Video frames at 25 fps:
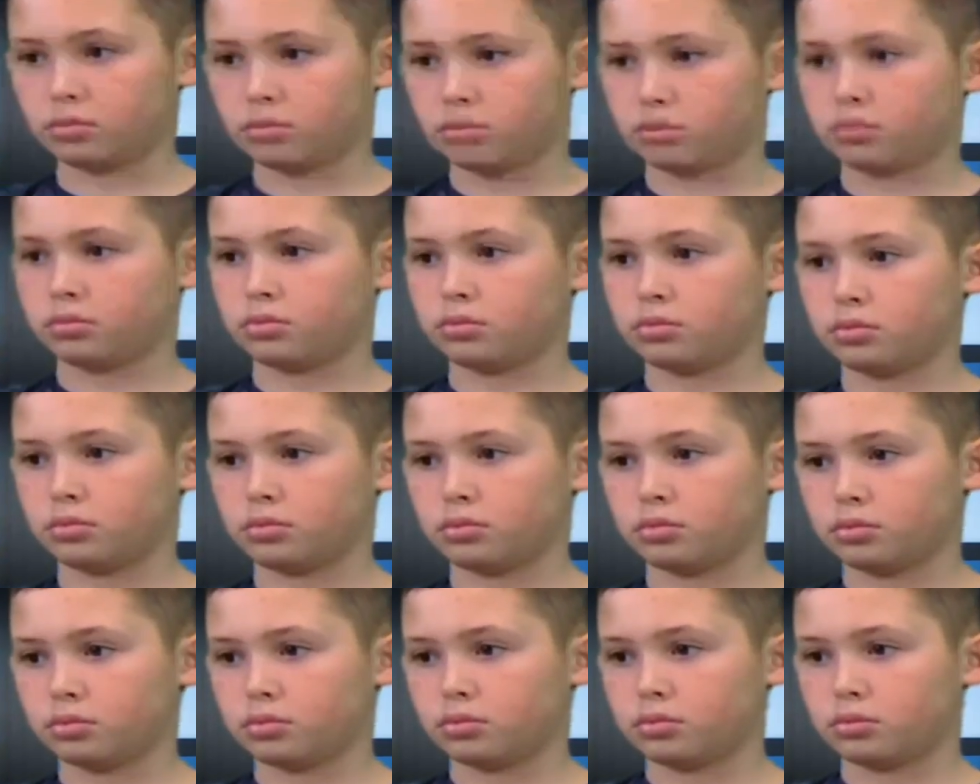
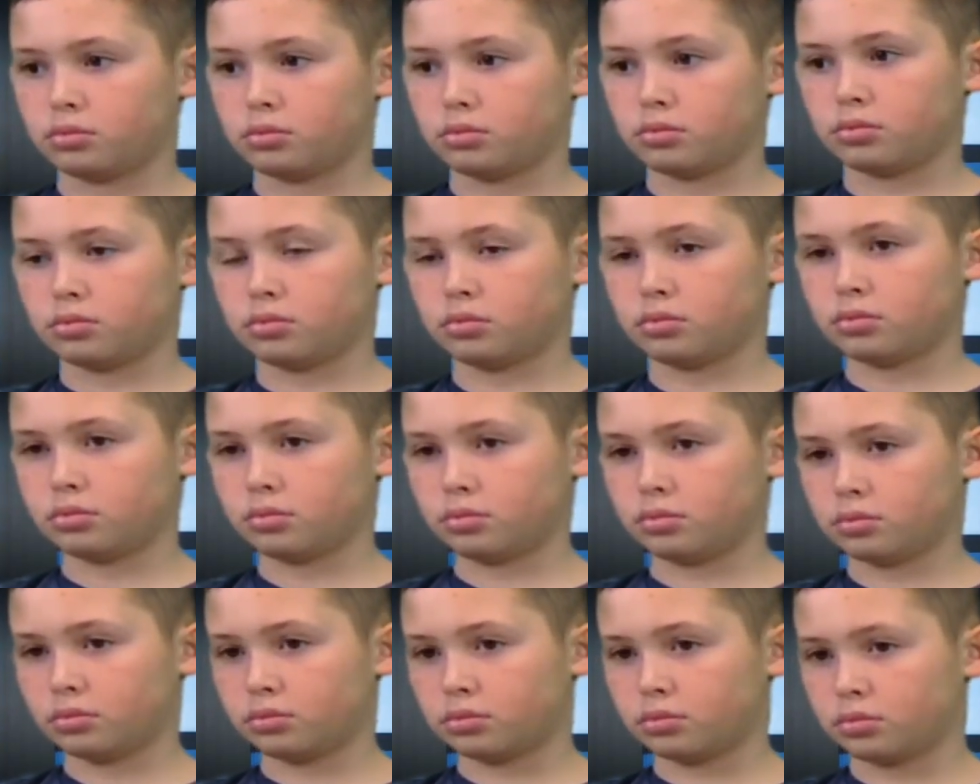
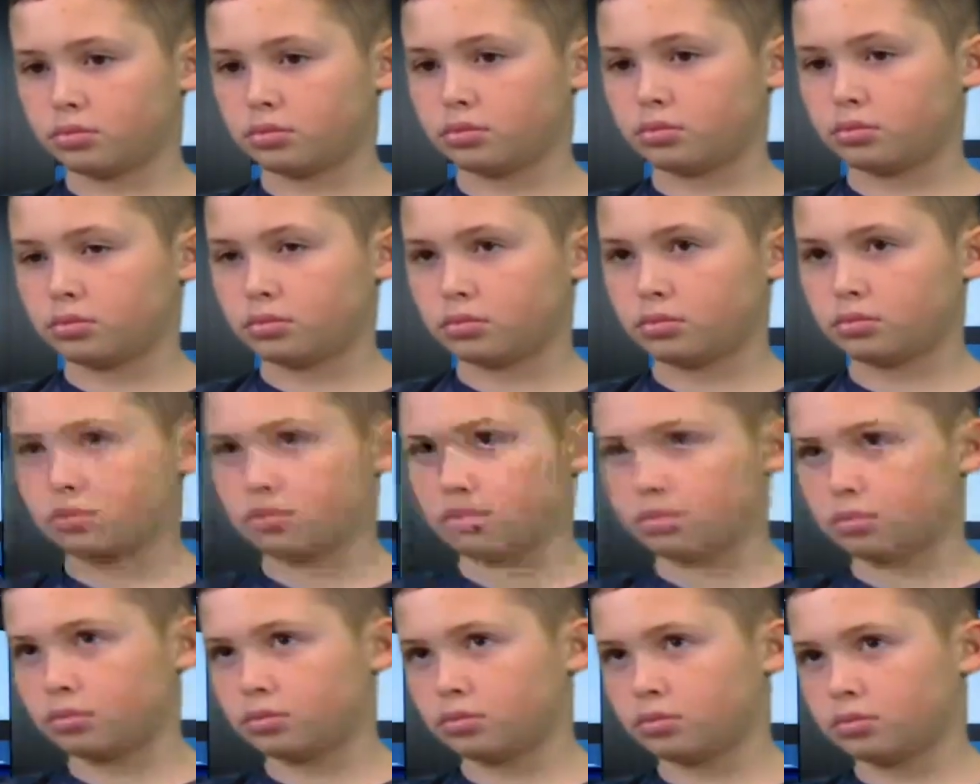
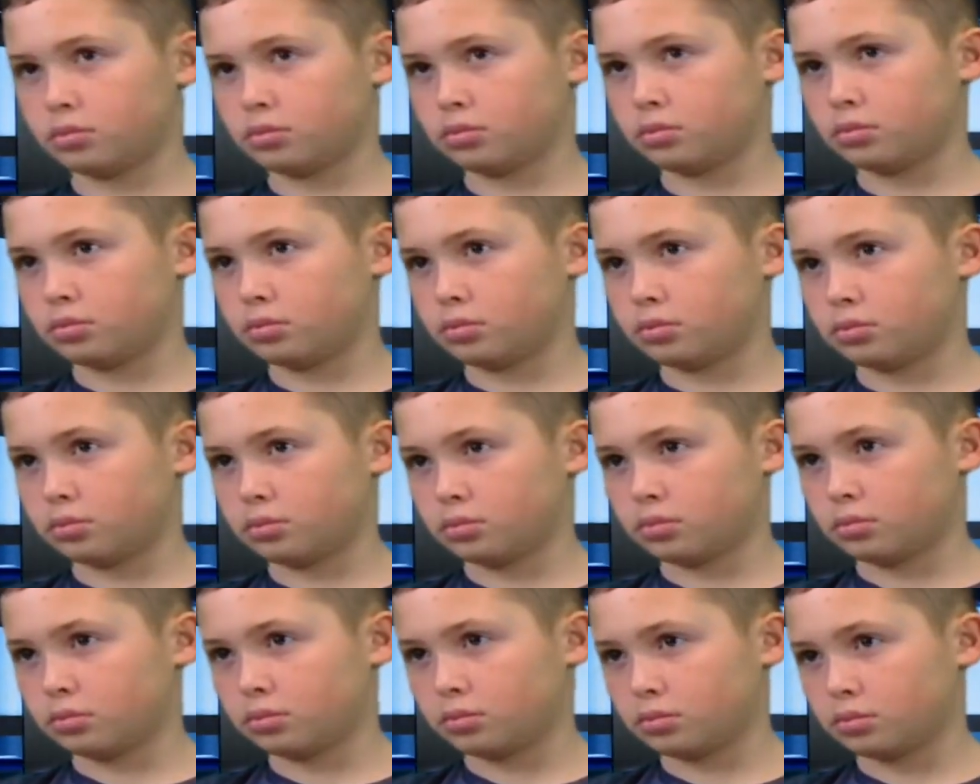
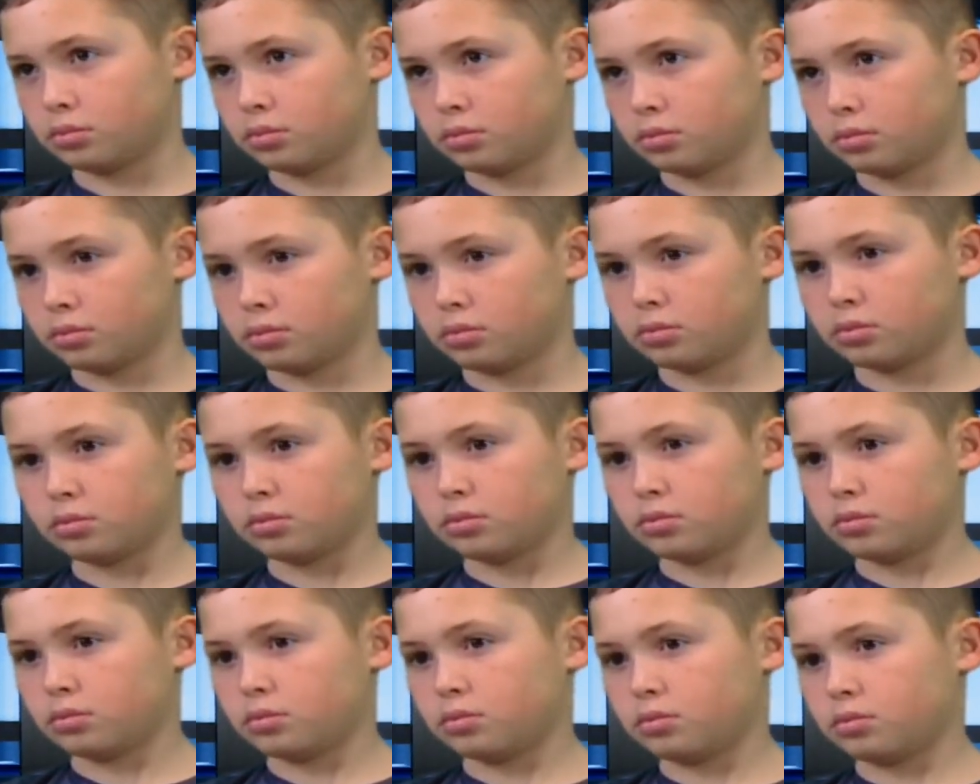
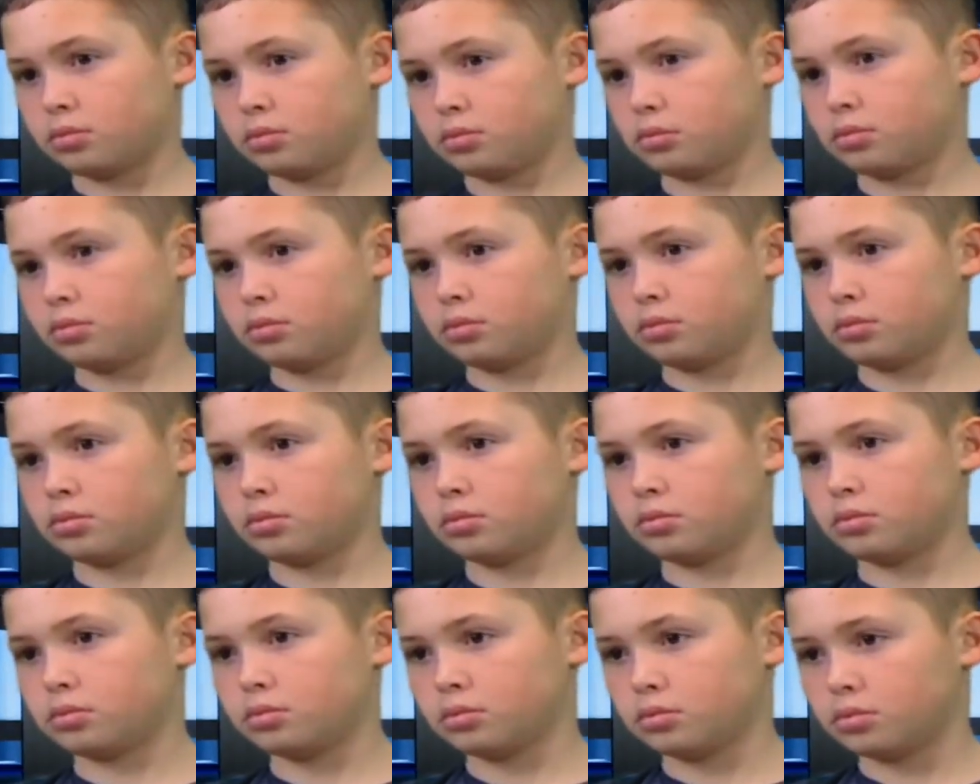This person isn't speaking.